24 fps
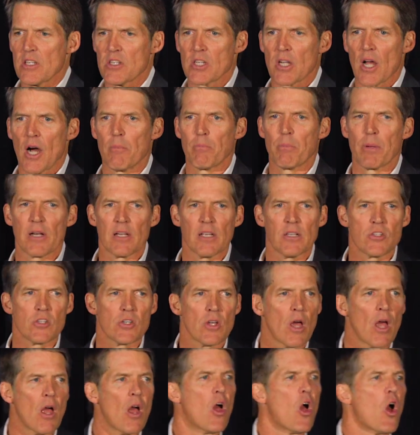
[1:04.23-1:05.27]
companies,
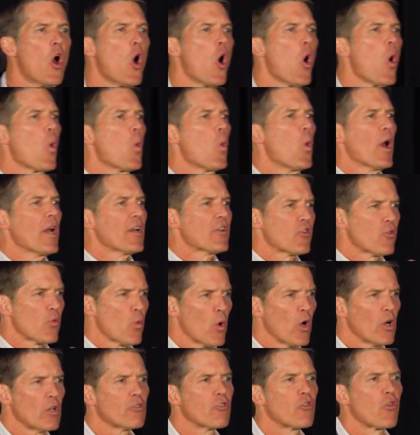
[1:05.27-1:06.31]
which
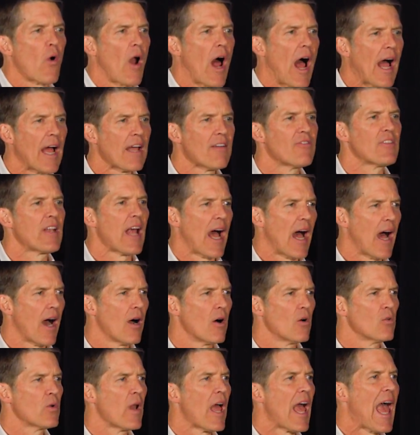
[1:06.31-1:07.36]
will drive
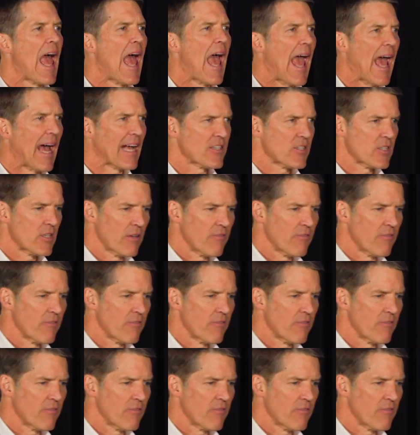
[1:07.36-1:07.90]
down asset